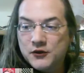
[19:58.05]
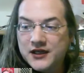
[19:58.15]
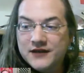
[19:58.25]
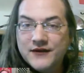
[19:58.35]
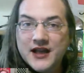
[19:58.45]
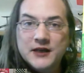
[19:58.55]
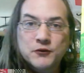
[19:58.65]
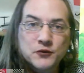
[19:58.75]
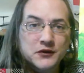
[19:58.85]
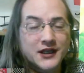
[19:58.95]
If anyone
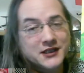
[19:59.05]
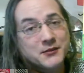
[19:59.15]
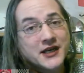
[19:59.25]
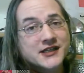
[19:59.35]
would like to make a